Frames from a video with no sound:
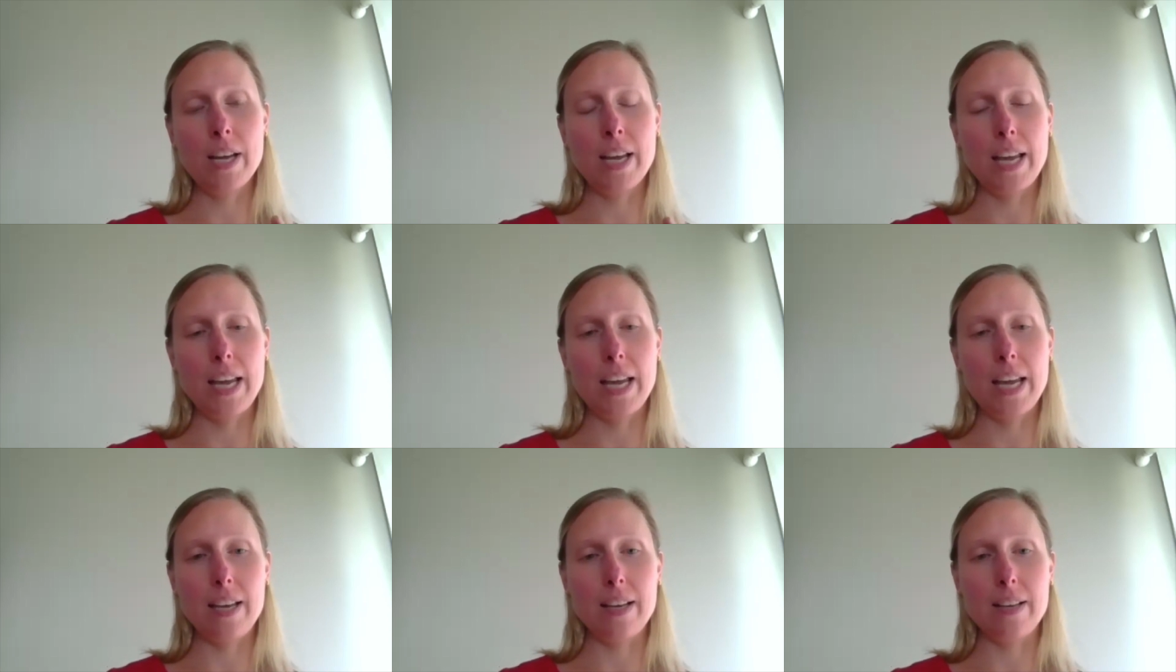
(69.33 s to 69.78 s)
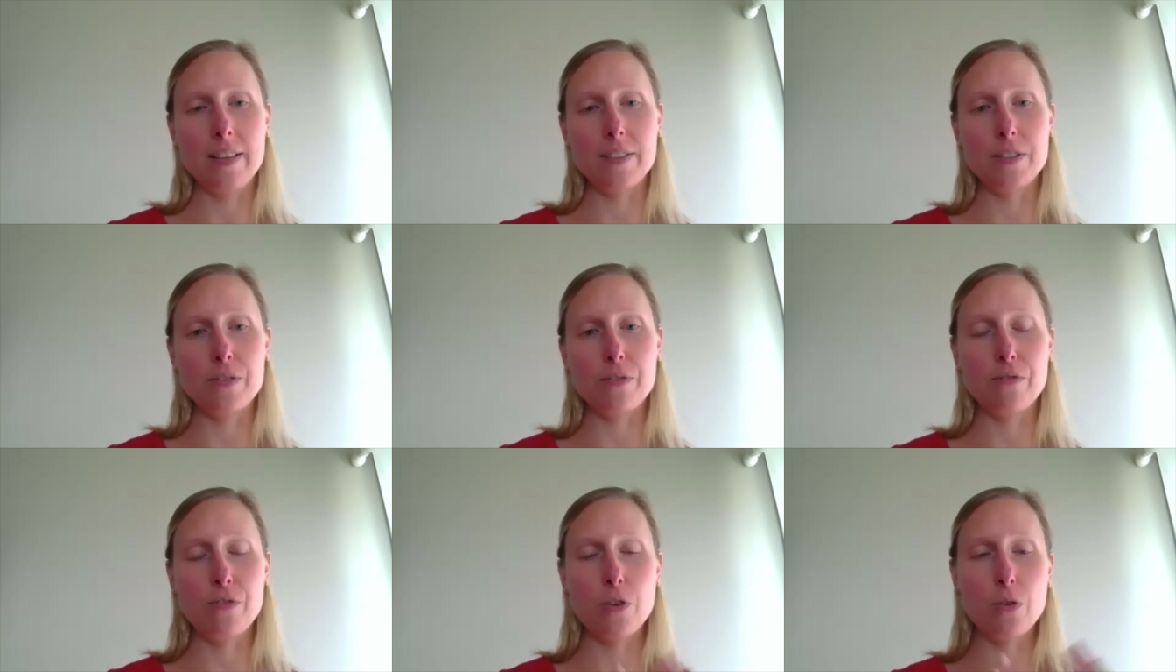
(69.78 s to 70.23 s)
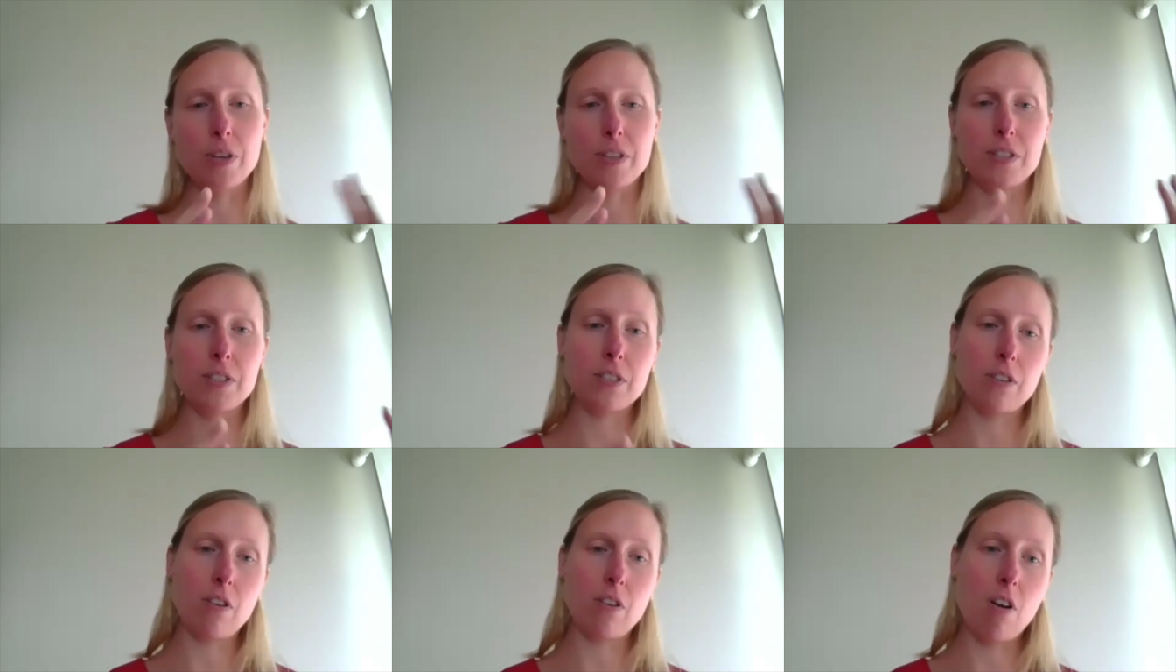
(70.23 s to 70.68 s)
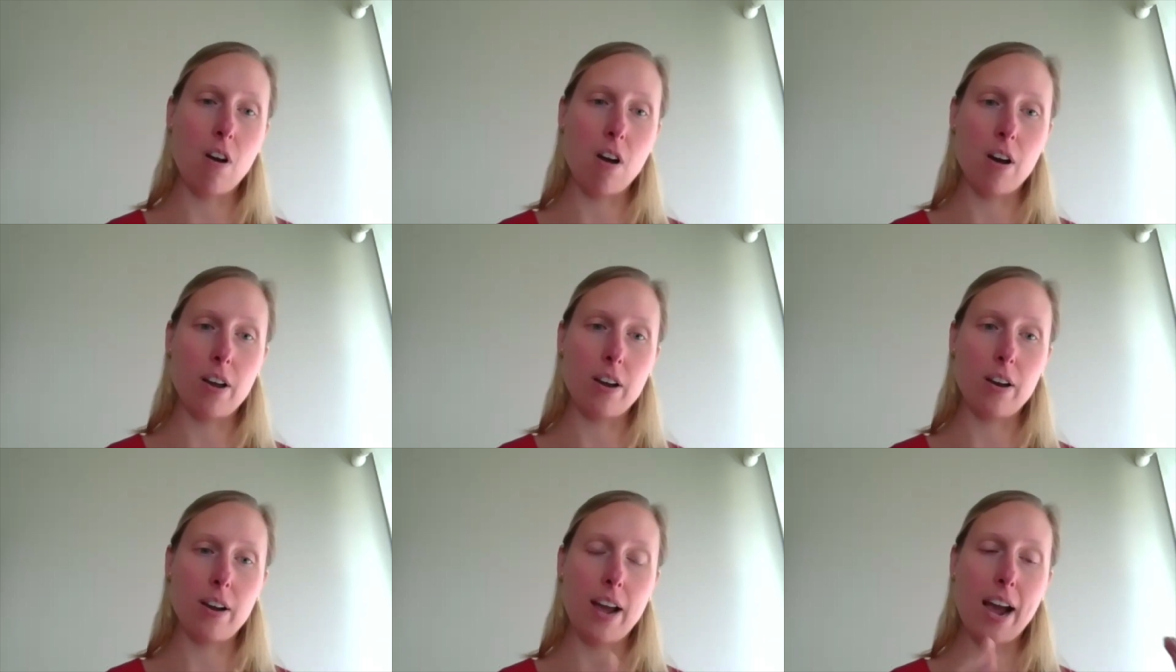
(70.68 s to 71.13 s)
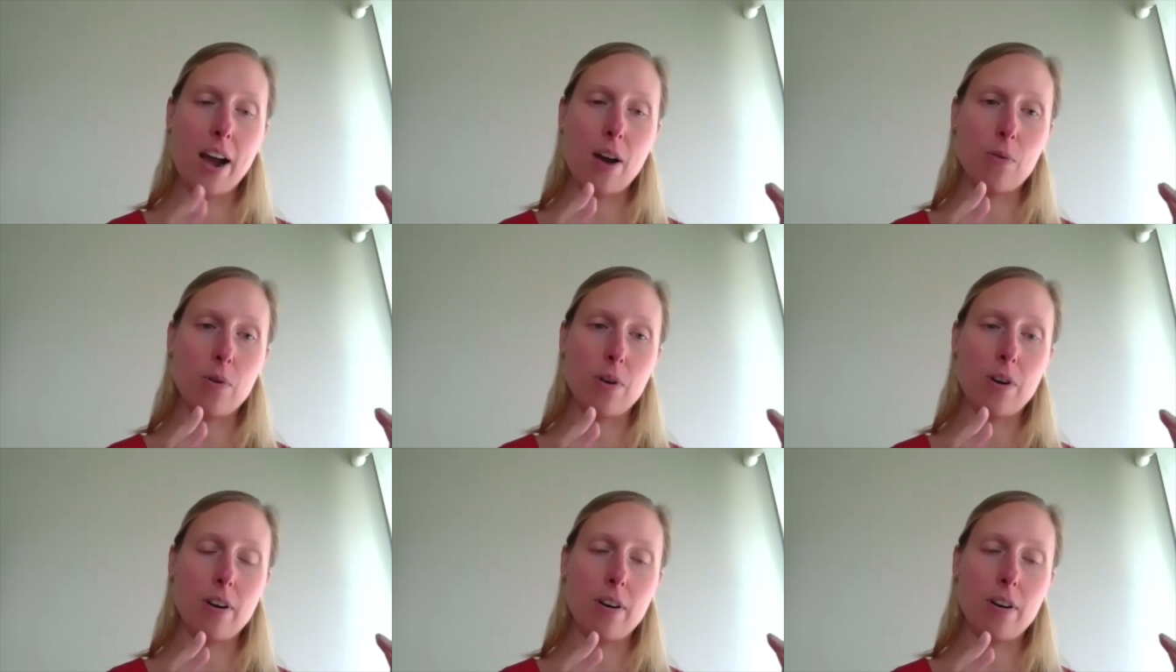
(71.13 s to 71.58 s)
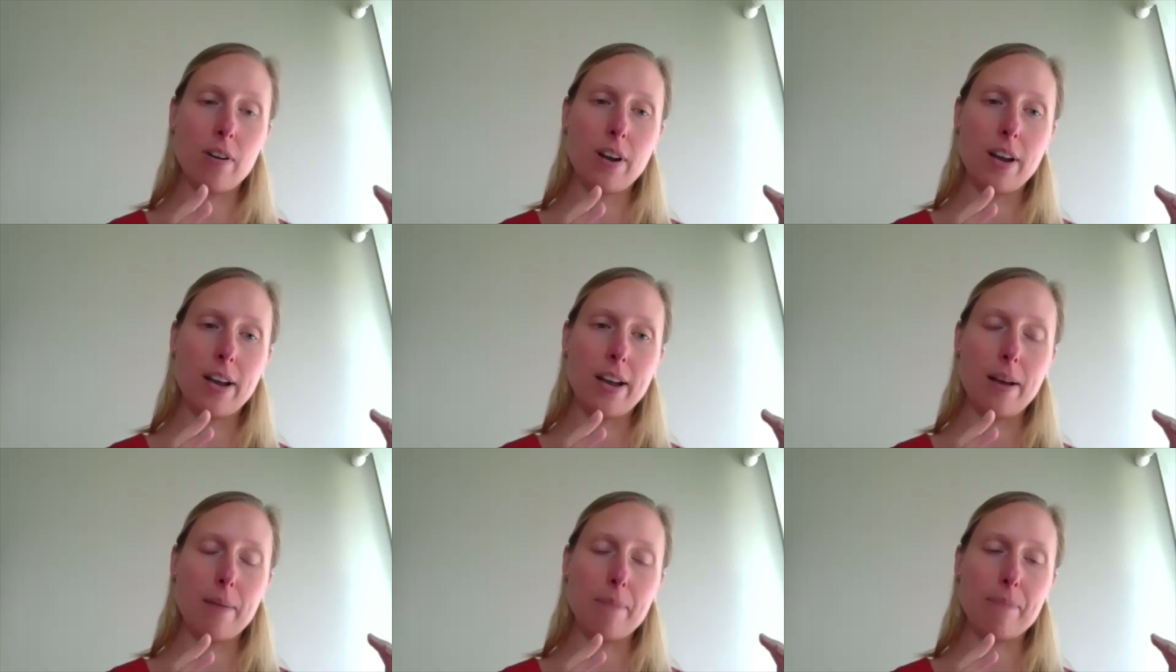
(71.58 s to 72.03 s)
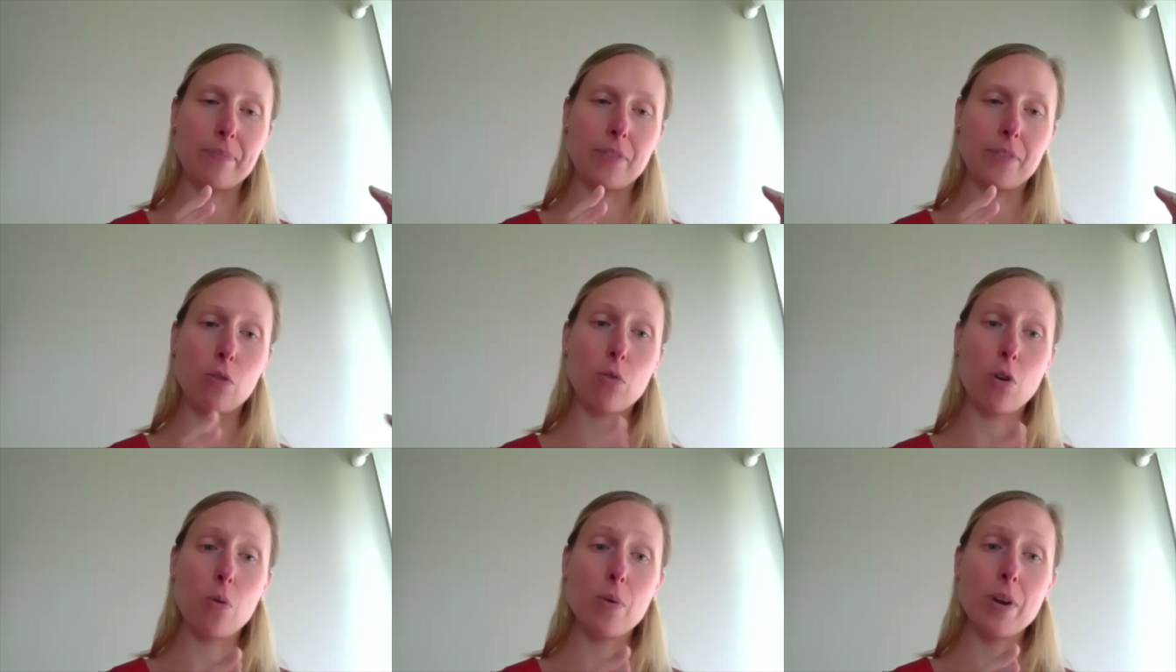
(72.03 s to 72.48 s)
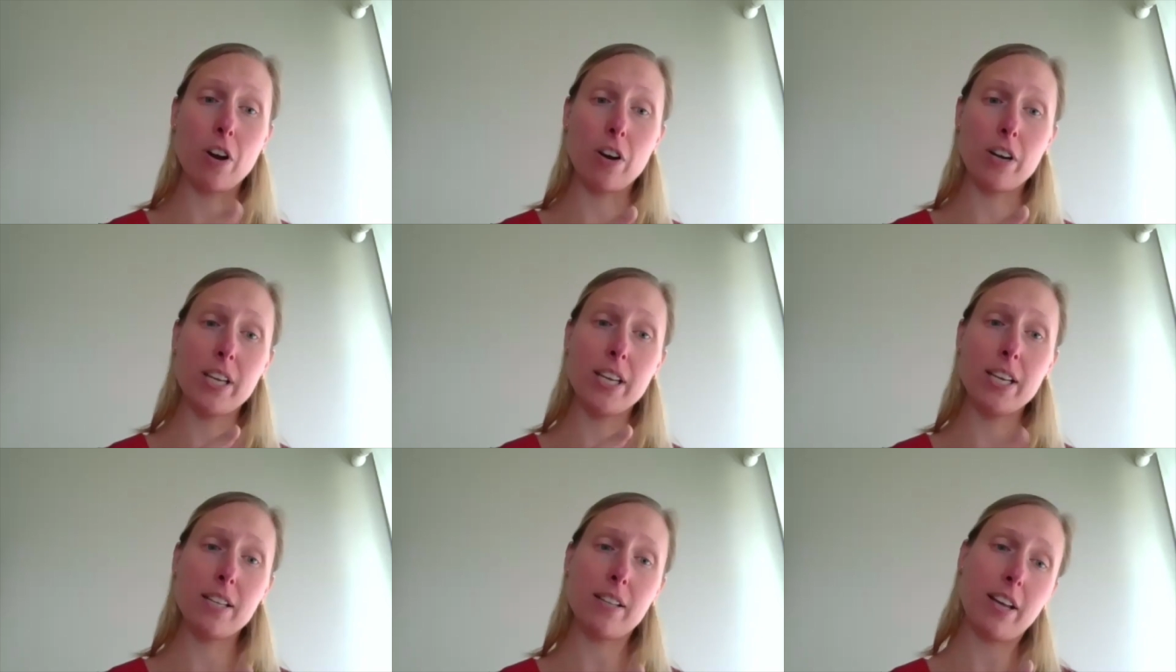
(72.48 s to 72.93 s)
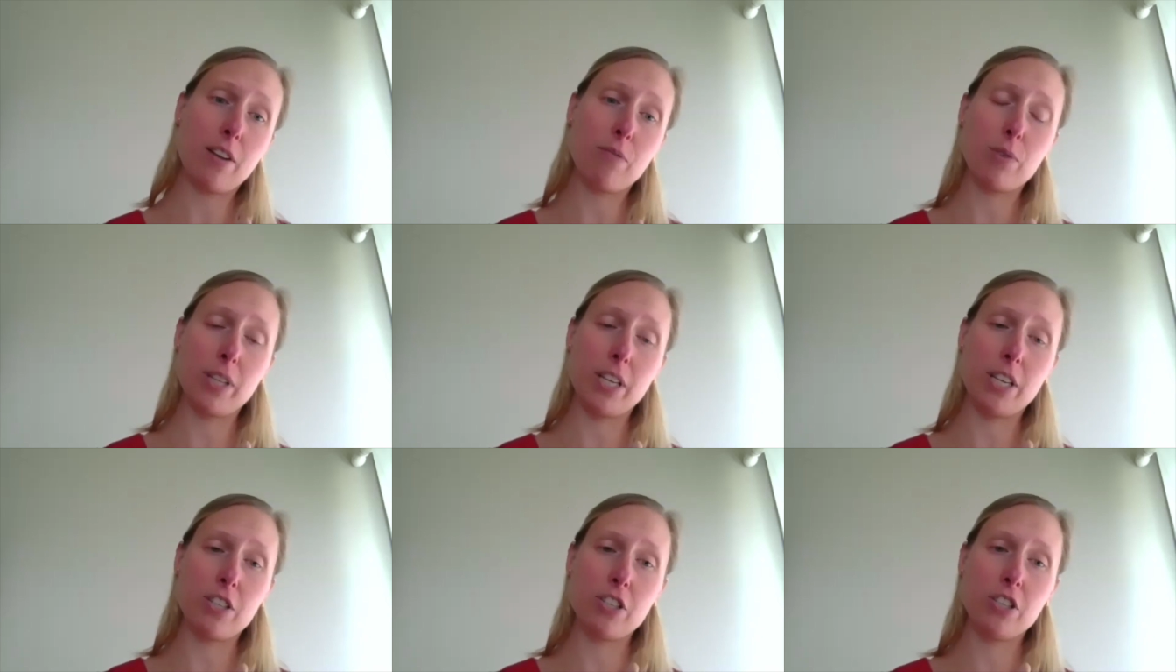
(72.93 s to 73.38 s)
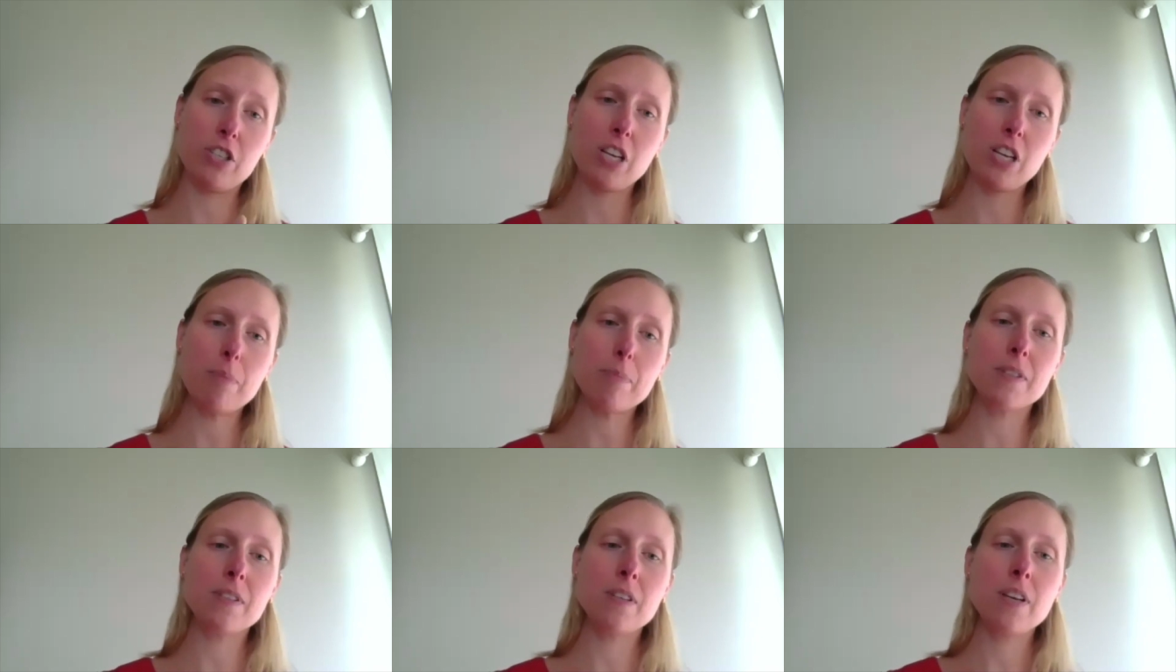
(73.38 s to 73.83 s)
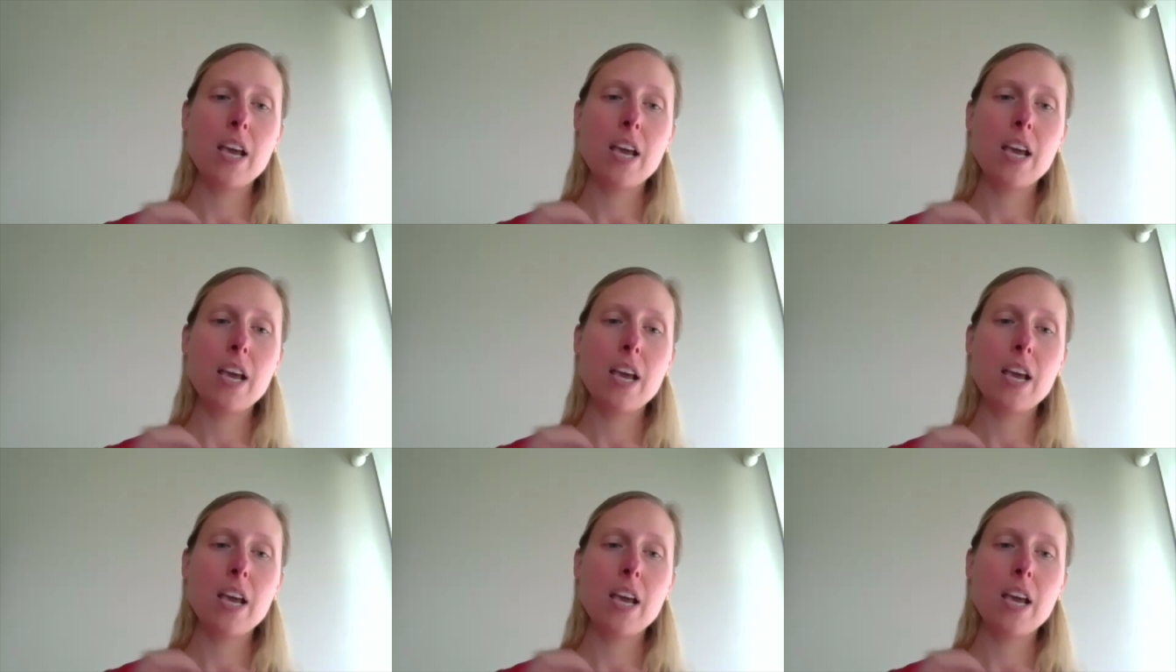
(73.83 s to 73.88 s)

is focused on our um, growing our key client relationships